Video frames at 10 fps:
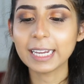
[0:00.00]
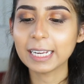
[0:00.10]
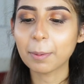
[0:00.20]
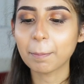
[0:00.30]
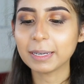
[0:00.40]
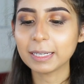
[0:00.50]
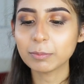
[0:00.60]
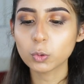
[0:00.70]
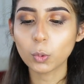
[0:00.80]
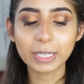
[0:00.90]
in
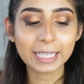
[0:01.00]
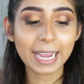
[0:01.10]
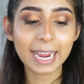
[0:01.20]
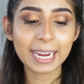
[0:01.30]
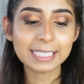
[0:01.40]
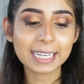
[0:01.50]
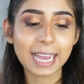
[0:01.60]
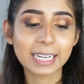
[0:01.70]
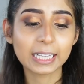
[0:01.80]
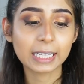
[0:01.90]
medium 28
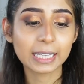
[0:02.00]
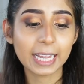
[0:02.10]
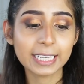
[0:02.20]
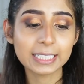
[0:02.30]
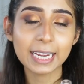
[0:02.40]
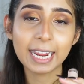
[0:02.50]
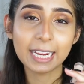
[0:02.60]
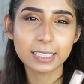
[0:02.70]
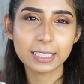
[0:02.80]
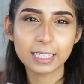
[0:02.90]
and light
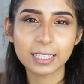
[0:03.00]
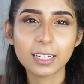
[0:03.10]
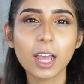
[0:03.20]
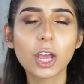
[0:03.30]
18.